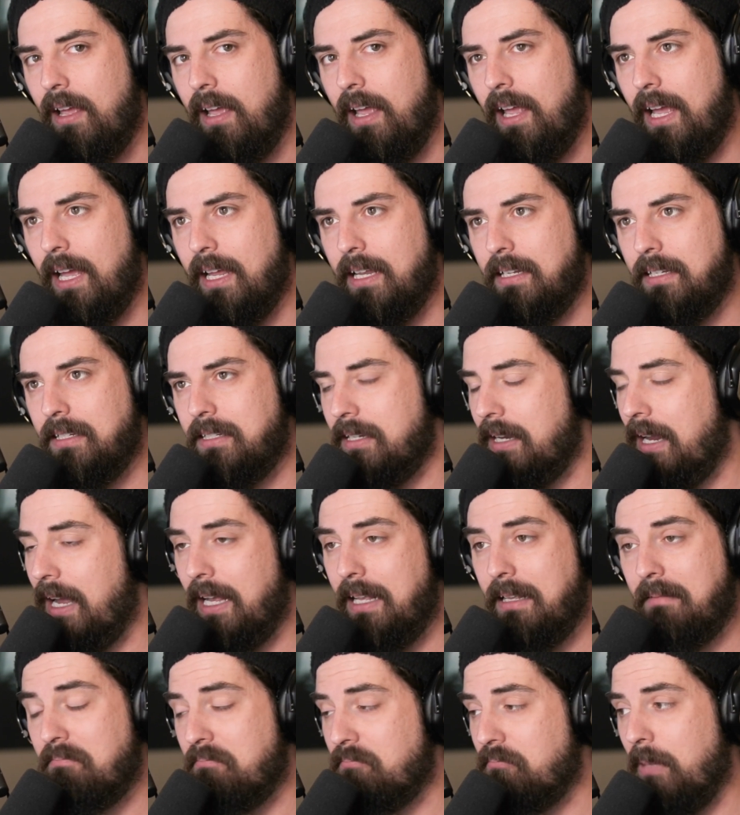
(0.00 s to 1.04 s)
And
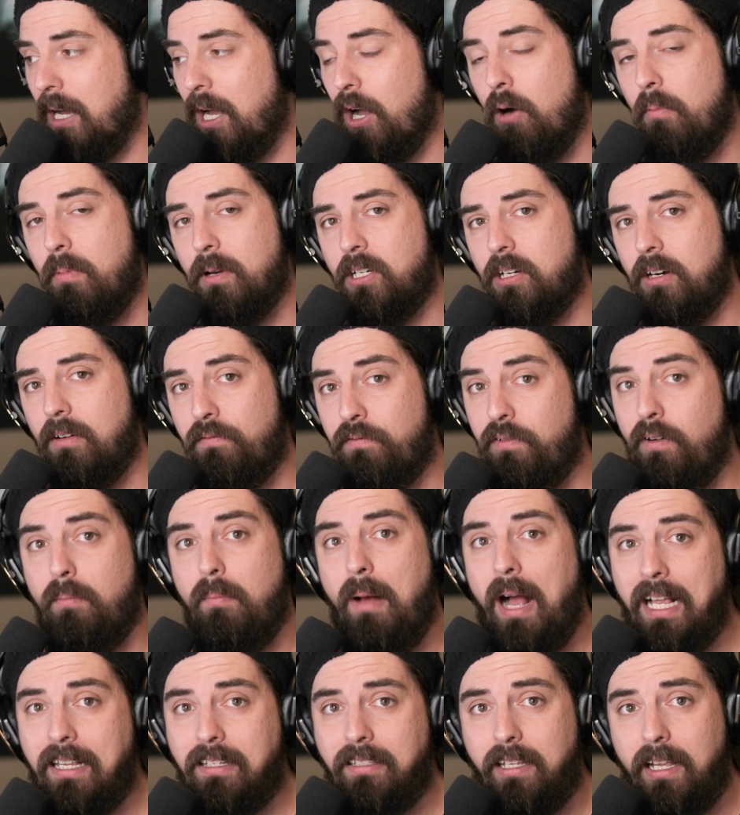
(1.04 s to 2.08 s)
I I hope it turns for my